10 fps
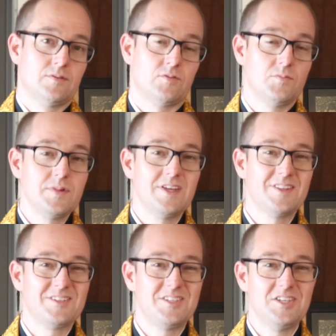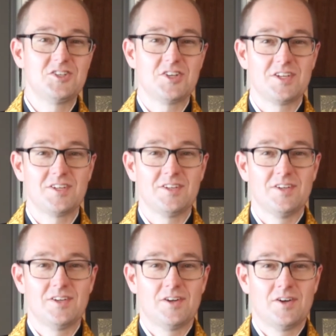For me, the teaching
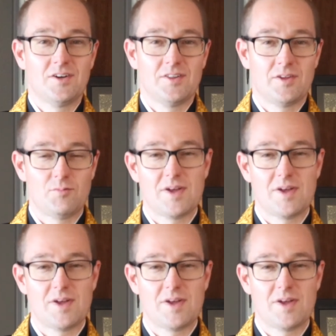that